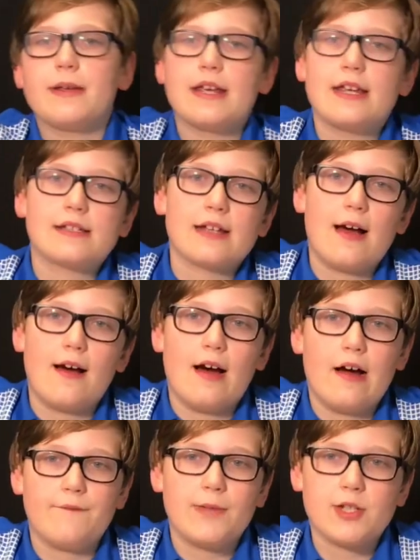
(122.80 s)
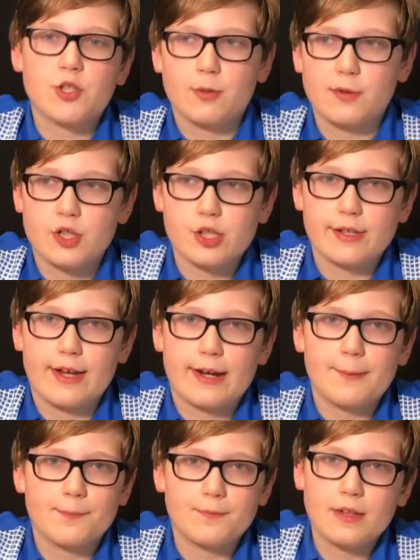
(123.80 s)
be is a feature which is
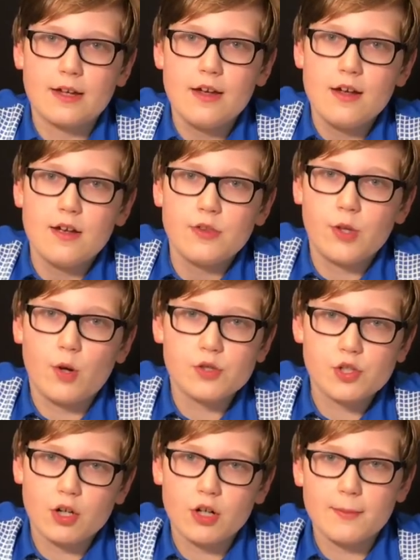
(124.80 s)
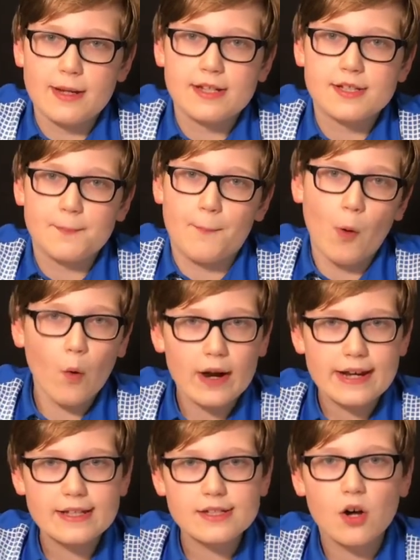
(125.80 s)
like, those tournaments,
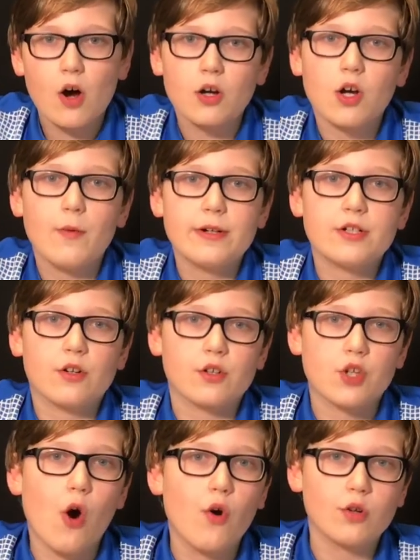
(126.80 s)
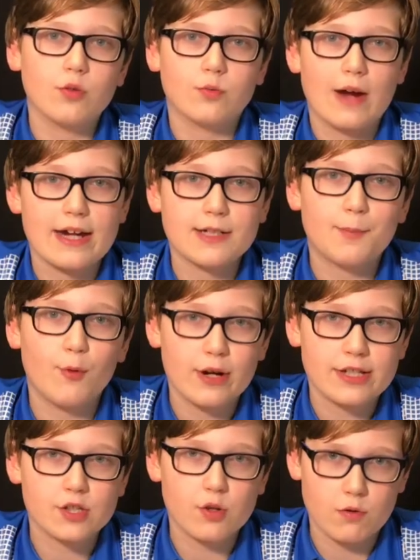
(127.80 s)
points all go into your total ranked
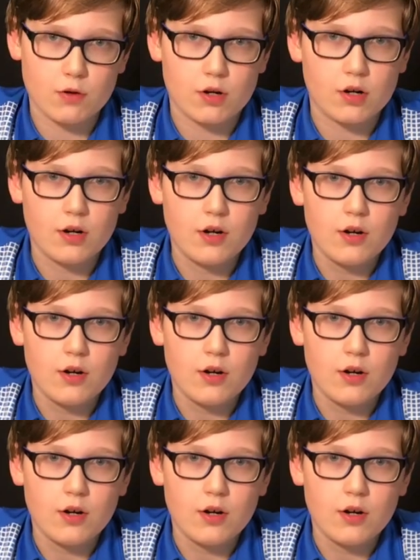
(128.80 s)
point score.